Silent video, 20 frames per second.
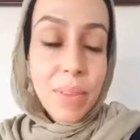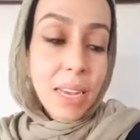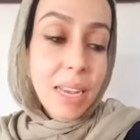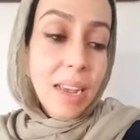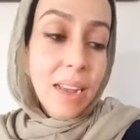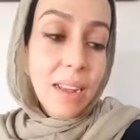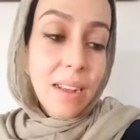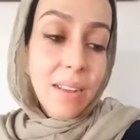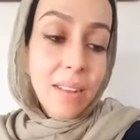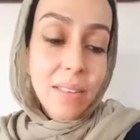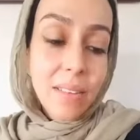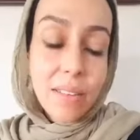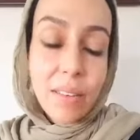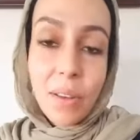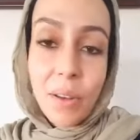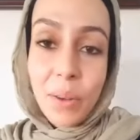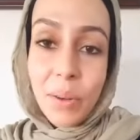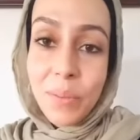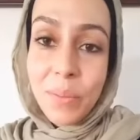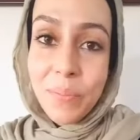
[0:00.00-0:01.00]
yeah,
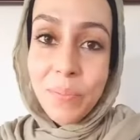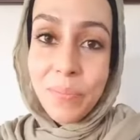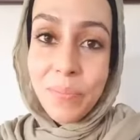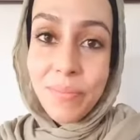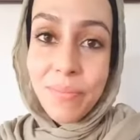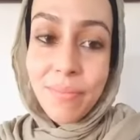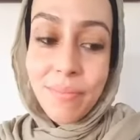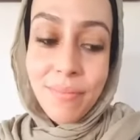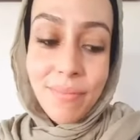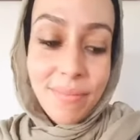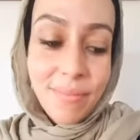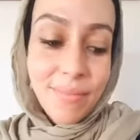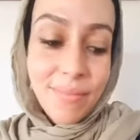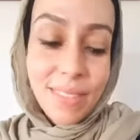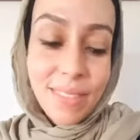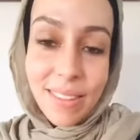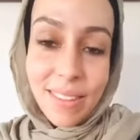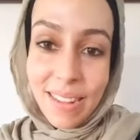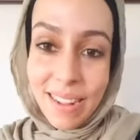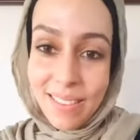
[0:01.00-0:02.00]
so
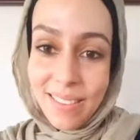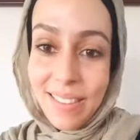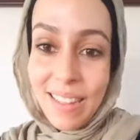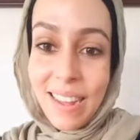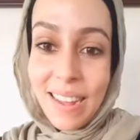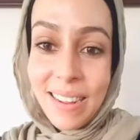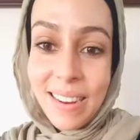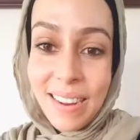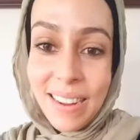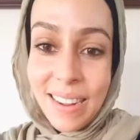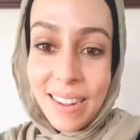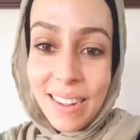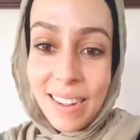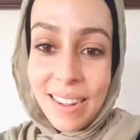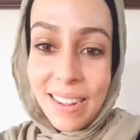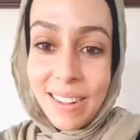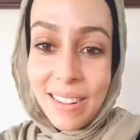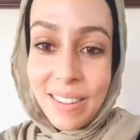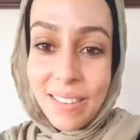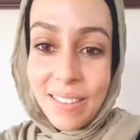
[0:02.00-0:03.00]
that's that.
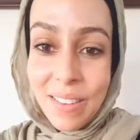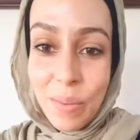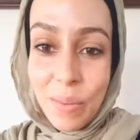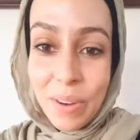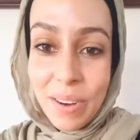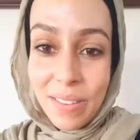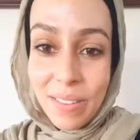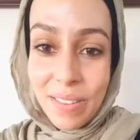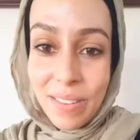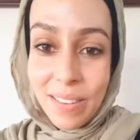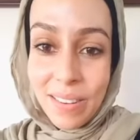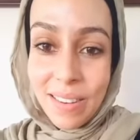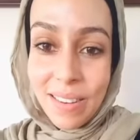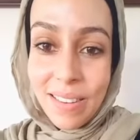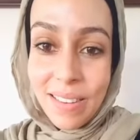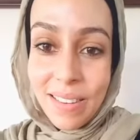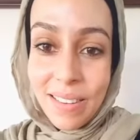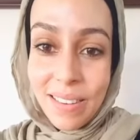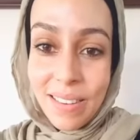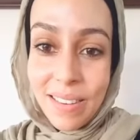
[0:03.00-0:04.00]
Let's see what else. You guys,
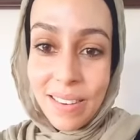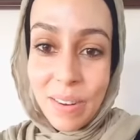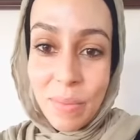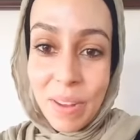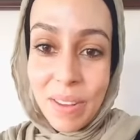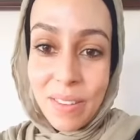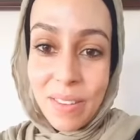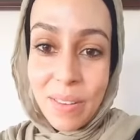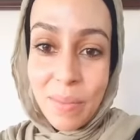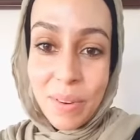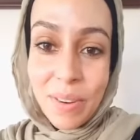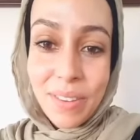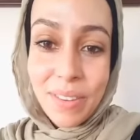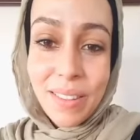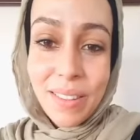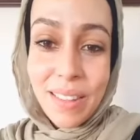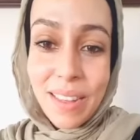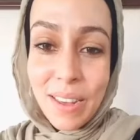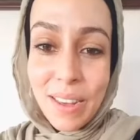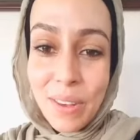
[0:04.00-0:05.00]
such an amazing person.
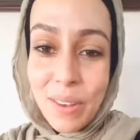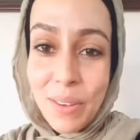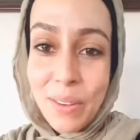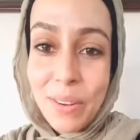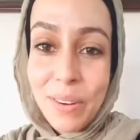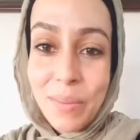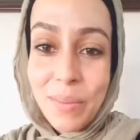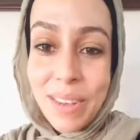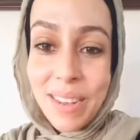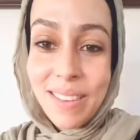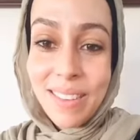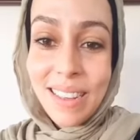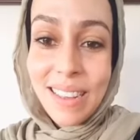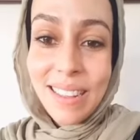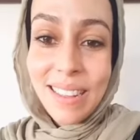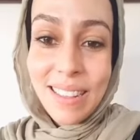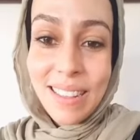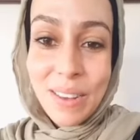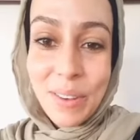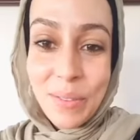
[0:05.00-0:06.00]
Thank you. You're amazing.
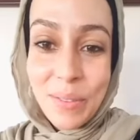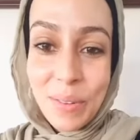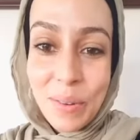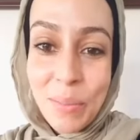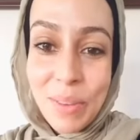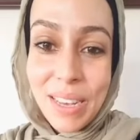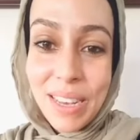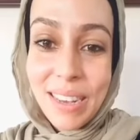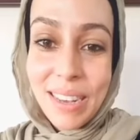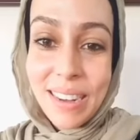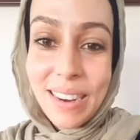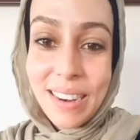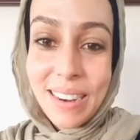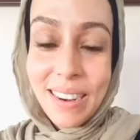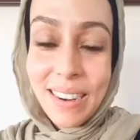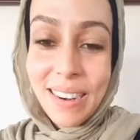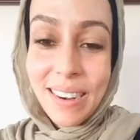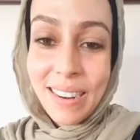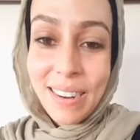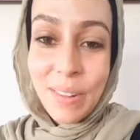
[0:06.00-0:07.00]
Thank you for being
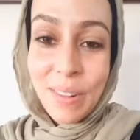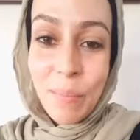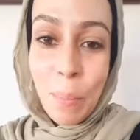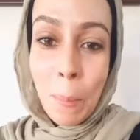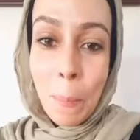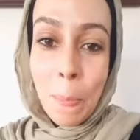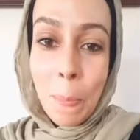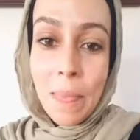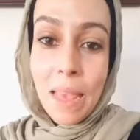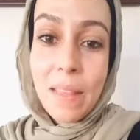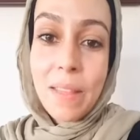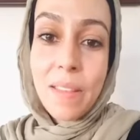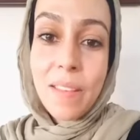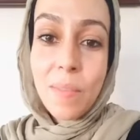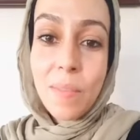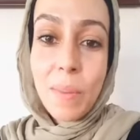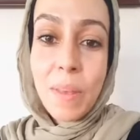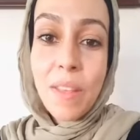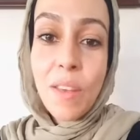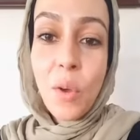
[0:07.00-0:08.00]
here. Can this
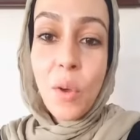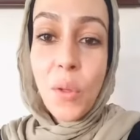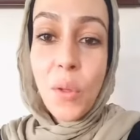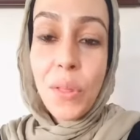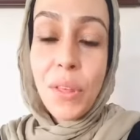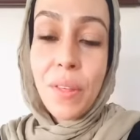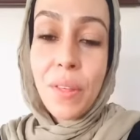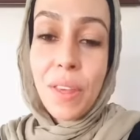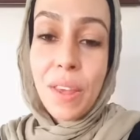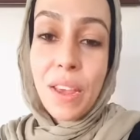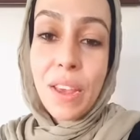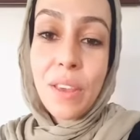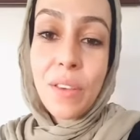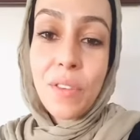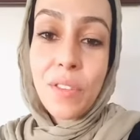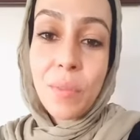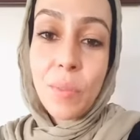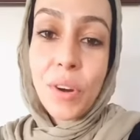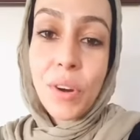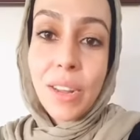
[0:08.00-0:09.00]
be the only thing I
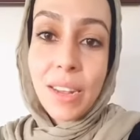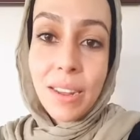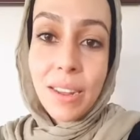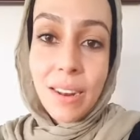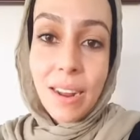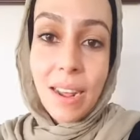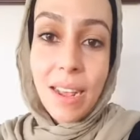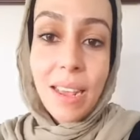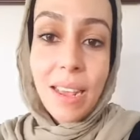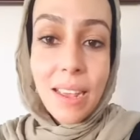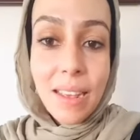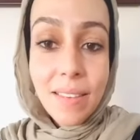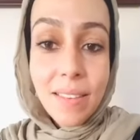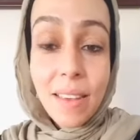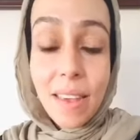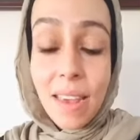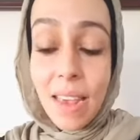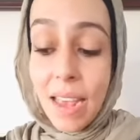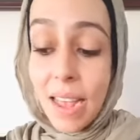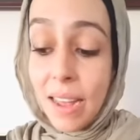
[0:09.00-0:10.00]
use morning and night? Yes, it
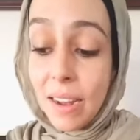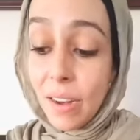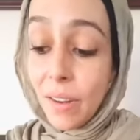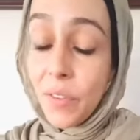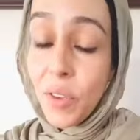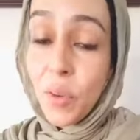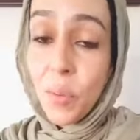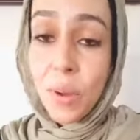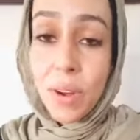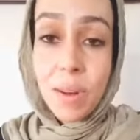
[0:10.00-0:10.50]
can. If you want to